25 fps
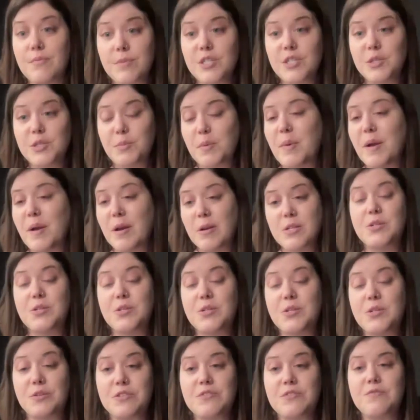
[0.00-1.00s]
to prepare
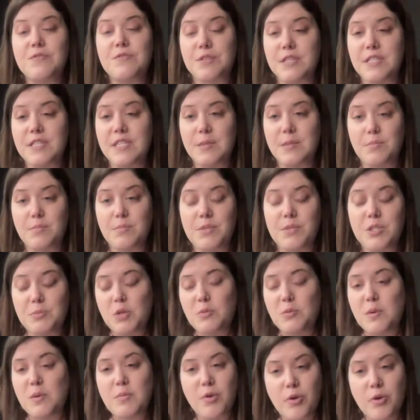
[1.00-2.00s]
students for the DP
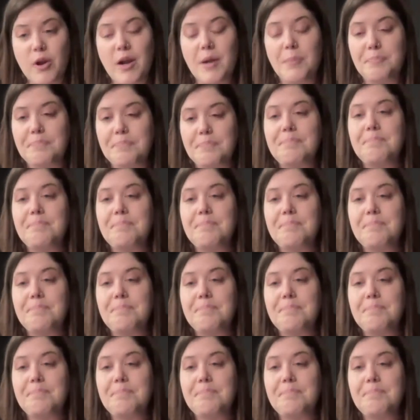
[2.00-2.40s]
diploma program.